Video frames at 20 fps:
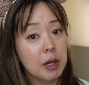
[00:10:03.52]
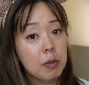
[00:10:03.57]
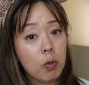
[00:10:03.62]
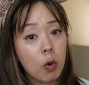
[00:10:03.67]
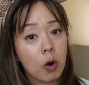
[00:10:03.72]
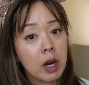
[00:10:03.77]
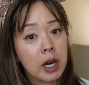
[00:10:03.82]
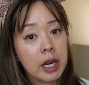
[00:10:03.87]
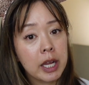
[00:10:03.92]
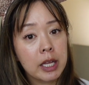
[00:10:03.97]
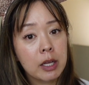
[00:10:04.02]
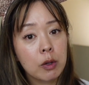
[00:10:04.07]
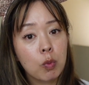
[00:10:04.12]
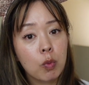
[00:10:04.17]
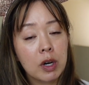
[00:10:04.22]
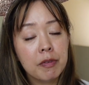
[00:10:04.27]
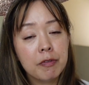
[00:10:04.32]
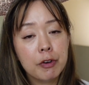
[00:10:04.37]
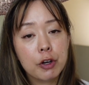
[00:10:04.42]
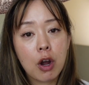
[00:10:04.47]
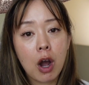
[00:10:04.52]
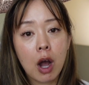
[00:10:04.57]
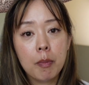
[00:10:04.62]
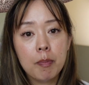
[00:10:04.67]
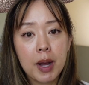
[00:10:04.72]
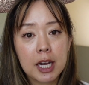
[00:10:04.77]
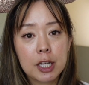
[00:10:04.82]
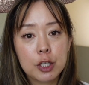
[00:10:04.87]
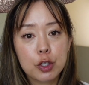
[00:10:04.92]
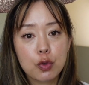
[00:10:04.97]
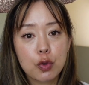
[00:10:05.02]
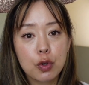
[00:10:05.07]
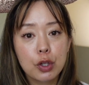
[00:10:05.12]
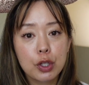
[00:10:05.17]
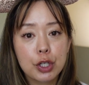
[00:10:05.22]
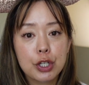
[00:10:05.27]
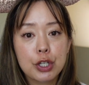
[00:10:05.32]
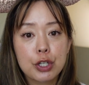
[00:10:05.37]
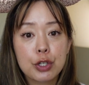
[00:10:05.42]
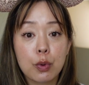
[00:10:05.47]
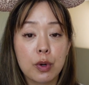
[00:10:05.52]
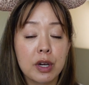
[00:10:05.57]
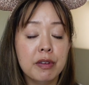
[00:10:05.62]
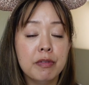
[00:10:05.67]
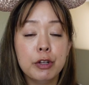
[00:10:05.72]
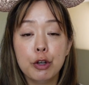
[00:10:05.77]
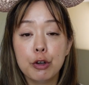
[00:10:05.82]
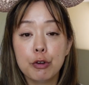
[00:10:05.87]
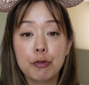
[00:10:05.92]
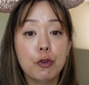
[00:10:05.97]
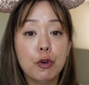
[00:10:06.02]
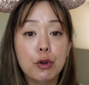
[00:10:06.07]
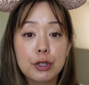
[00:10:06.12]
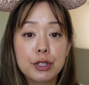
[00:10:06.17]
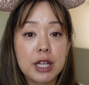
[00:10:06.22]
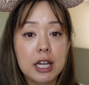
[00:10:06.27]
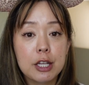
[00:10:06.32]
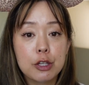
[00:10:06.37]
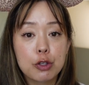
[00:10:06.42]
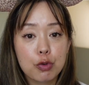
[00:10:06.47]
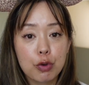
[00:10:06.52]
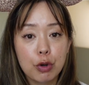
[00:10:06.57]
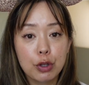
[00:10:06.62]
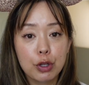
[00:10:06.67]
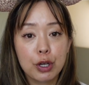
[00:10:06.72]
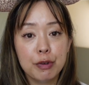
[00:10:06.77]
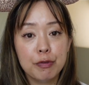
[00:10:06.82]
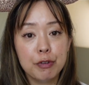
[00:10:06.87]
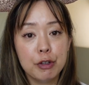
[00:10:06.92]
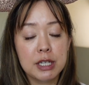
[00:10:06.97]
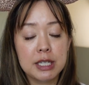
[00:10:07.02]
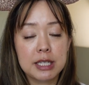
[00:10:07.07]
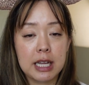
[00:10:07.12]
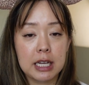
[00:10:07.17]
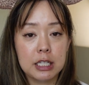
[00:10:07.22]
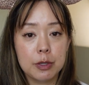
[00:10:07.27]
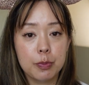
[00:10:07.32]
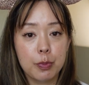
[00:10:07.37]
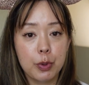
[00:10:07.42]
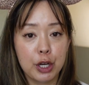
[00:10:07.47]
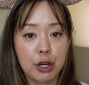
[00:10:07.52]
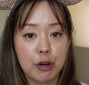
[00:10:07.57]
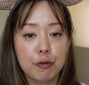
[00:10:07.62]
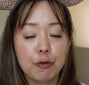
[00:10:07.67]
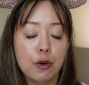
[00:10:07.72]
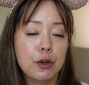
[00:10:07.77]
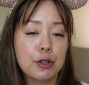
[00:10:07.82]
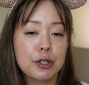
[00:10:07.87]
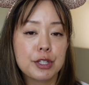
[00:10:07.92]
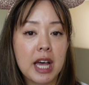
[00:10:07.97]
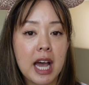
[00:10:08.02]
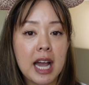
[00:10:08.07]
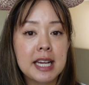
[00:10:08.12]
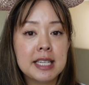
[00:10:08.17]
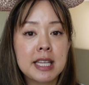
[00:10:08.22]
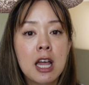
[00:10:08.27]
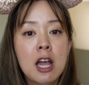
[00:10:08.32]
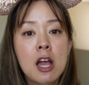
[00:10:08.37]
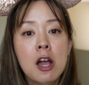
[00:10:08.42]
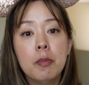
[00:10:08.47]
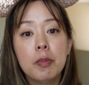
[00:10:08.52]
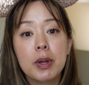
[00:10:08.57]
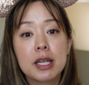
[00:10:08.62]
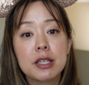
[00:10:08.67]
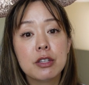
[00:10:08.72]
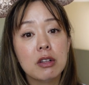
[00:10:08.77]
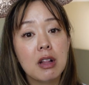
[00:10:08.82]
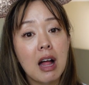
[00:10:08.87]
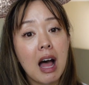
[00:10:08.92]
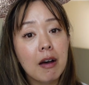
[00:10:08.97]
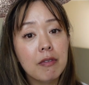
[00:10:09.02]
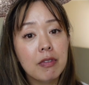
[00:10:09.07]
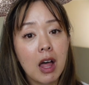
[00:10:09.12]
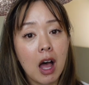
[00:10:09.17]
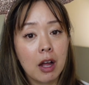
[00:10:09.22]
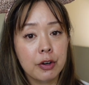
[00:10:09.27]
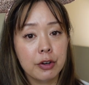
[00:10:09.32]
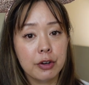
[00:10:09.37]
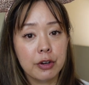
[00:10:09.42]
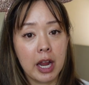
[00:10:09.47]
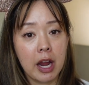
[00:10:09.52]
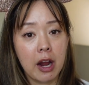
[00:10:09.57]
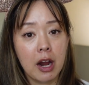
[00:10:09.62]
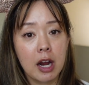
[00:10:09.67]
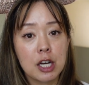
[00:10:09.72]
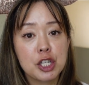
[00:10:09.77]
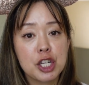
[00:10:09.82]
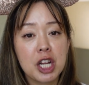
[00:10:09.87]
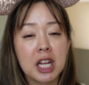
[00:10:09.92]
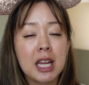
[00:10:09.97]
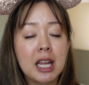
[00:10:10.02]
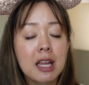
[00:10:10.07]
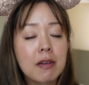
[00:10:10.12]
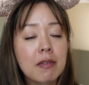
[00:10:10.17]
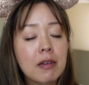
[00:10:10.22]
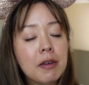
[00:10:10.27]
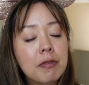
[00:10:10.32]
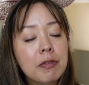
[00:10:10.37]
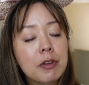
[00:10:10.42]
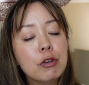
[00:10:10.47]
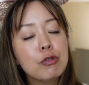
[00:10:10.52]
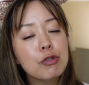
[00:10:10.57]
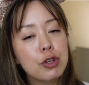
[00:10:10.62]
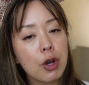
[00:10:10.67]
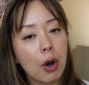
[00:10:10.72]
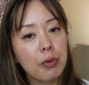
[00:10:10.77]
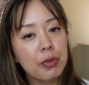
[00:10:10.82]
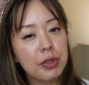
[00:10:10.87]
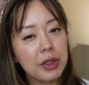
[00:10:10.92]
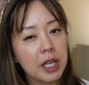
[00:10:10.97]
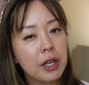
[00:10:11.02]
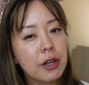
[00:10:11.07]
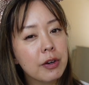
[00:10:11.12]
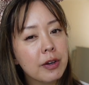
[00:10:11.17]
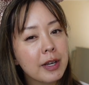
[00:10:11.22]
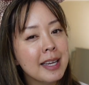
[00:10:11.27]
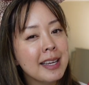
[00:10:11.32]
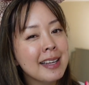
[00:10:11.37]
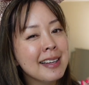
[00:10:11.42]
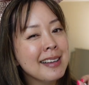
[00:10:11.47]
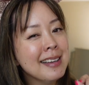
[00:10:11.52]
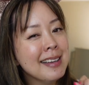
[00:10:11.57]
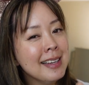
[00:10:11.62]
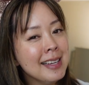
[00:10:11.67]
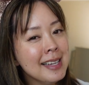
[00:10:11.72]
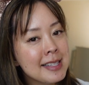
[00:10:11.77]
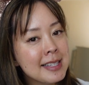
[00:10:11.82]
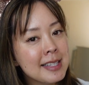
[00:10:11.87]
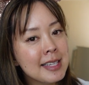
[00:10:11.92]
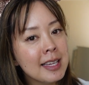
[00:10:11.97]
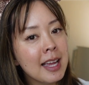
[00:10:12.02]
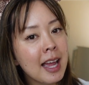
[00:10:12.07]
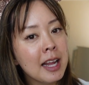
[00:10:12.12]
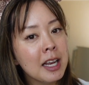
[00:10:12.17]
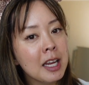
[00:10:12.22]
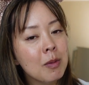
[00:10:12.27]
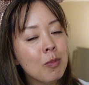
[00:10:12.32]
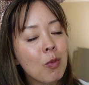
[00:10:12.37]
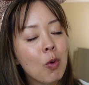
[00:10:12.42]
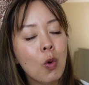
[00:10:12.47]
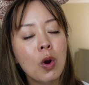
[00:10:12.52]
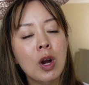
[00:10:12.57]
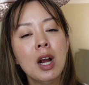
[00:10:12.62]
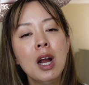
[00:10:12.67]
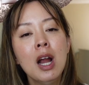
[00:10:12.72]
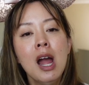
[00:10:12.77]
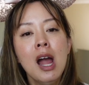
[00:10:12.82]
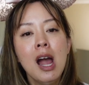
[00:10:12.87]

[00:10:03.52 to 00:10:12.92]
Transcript: more in one of your compact strollers or even your full-size stroller if you decide to bring your full size, because it'll have the undercarriage. And even if you don't think your kid needs it anymore,